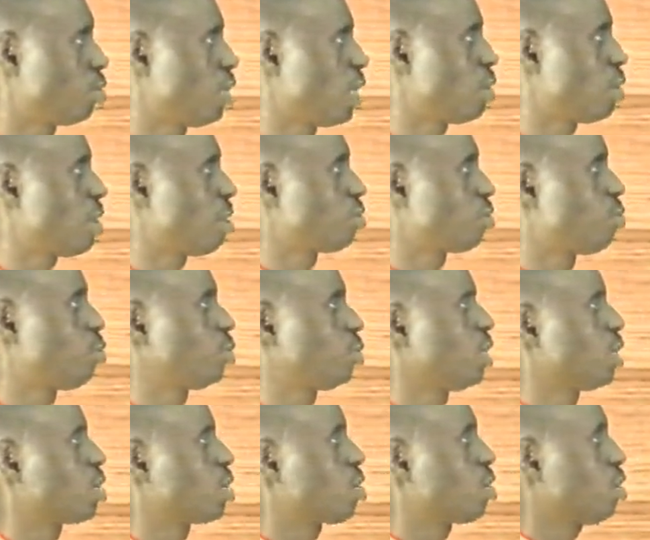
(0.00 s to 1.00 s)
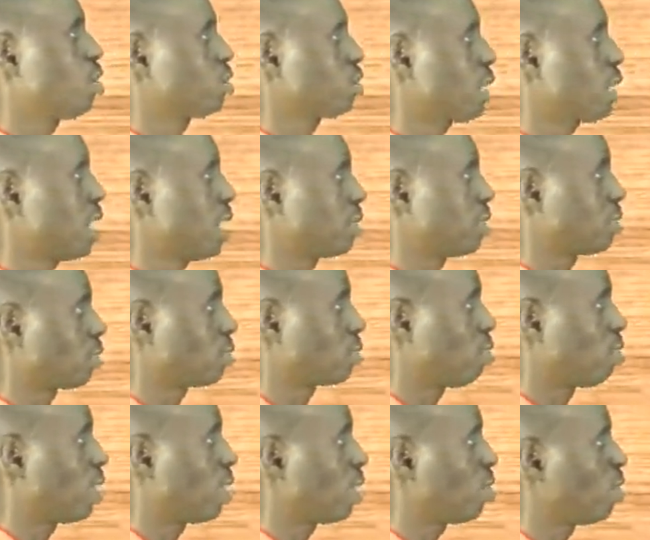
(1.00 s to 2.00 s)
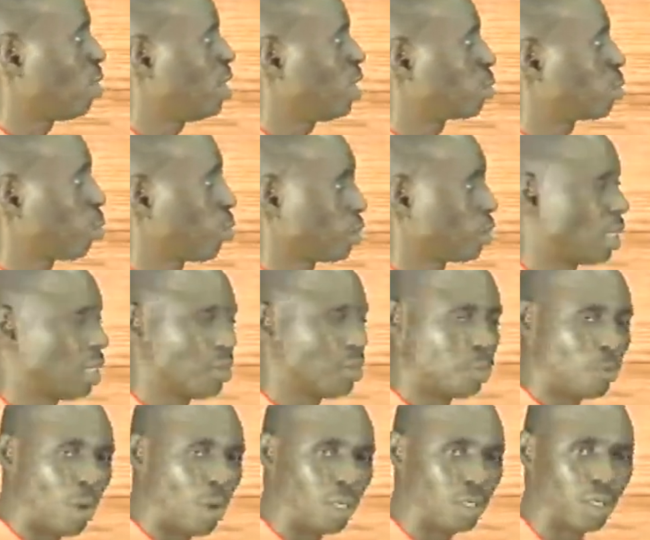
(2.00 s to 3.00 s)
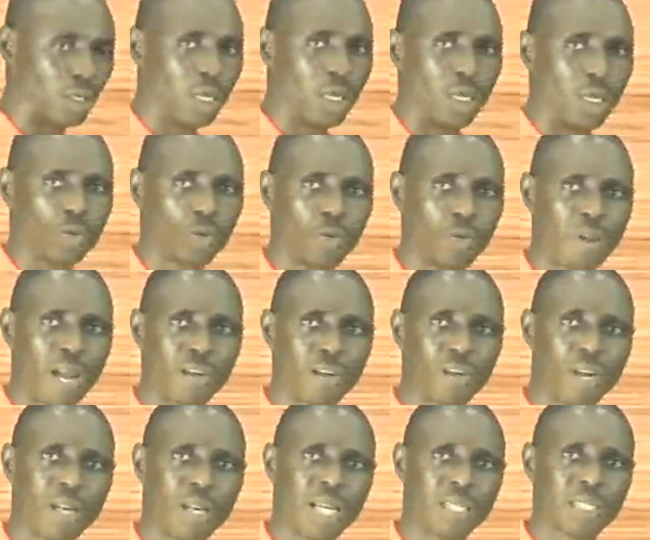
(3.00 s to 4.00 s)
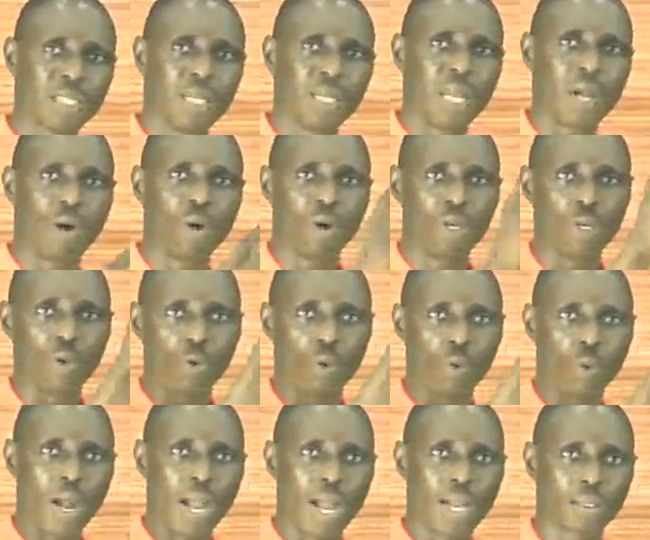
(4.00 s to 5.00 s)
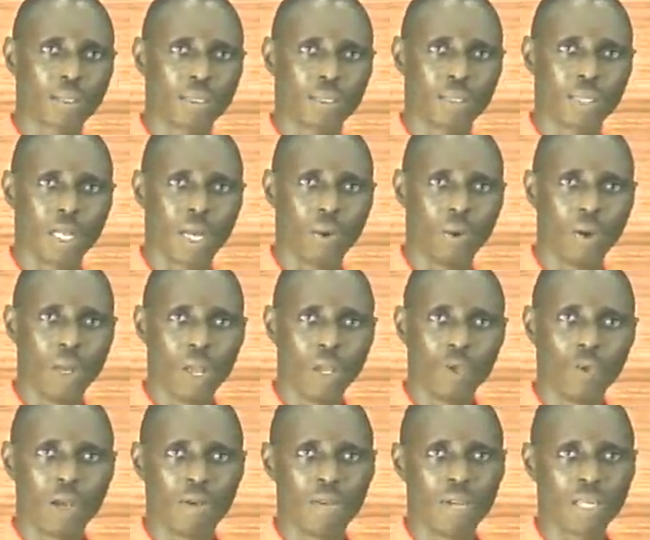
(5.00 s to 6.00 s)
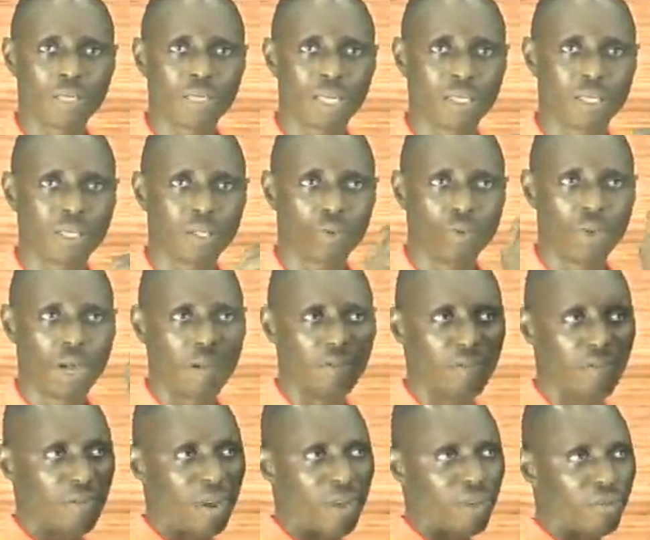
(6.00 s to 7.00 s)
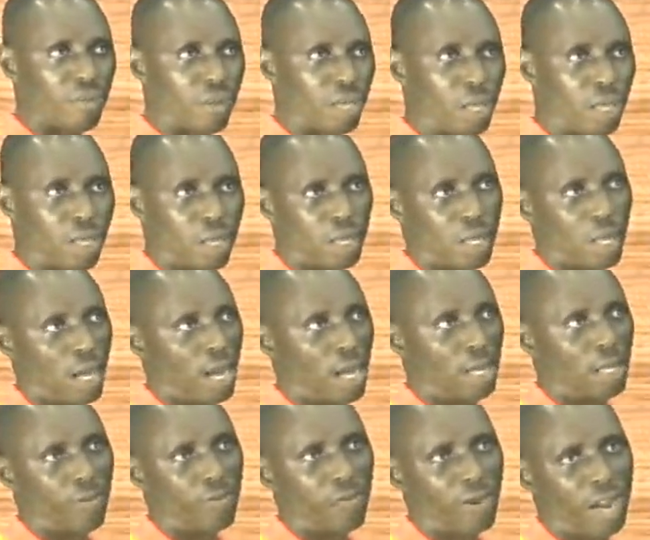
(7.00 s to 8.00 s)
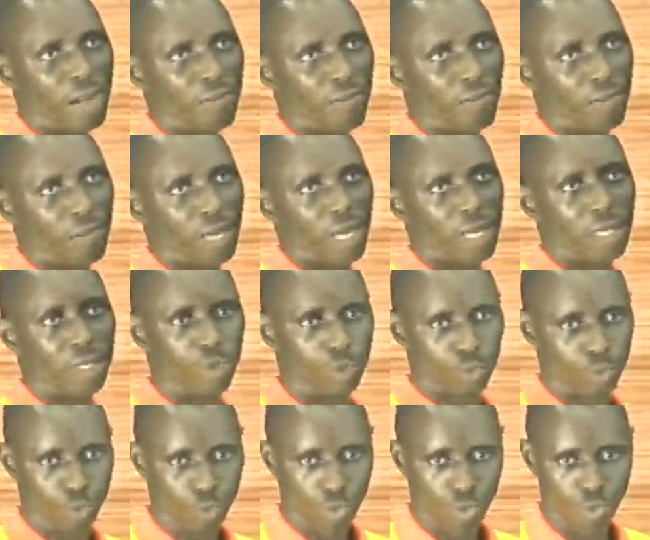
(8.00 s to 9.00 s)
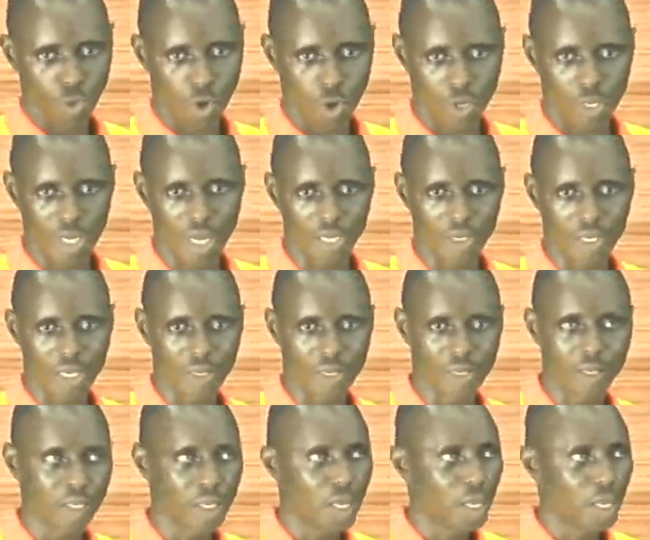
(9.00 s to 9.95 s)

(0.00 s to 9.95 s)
now you have to put a cross X correctly on each plotted point. So if you are drawing, let's say now on the y-axis now, you have the x-axis, you are having 5 here, and the 5 here is 2 on the x-axis.